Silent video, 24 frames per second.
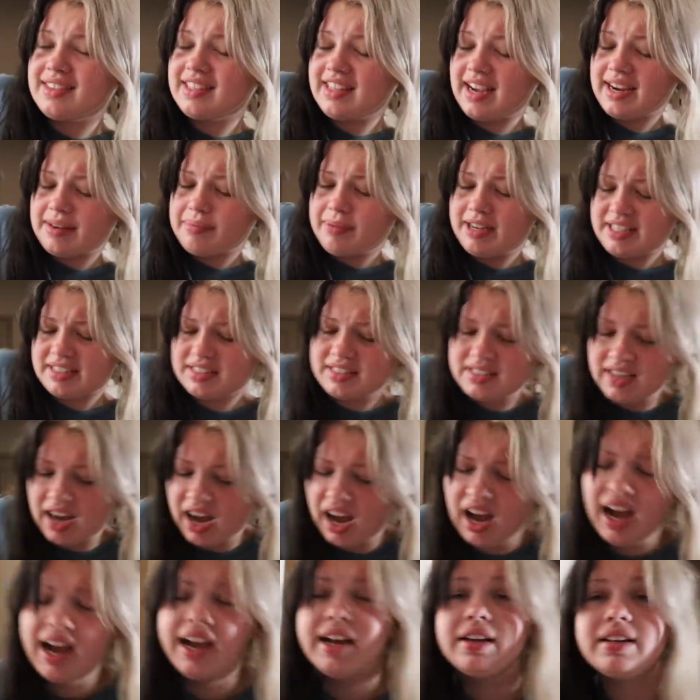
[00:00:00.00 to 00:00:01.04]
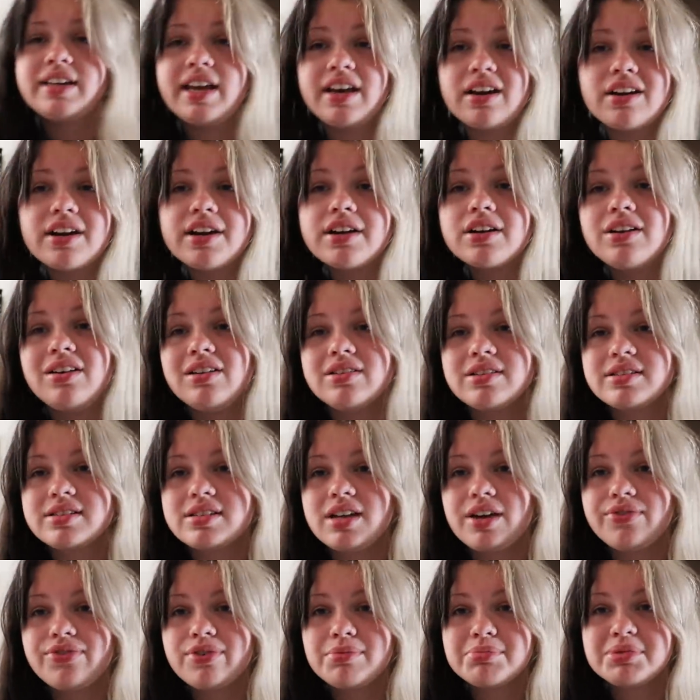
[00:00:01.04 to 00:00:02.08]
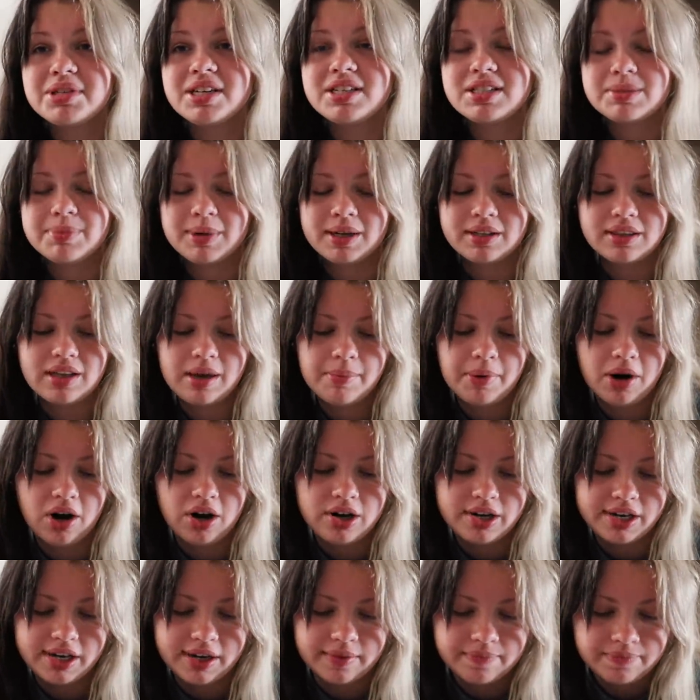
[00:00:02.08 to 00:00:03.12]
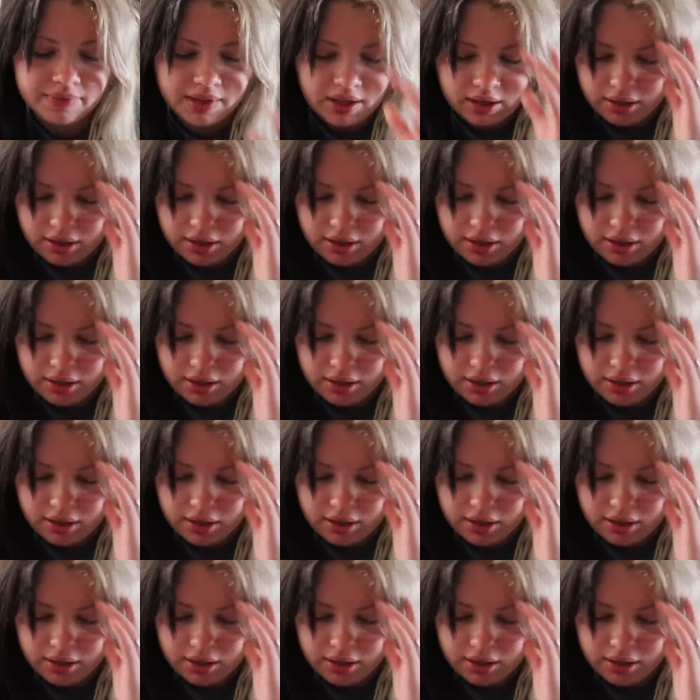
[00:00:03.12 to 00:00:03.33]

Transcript: like my side carrying all the stuff from Slate's birthday party.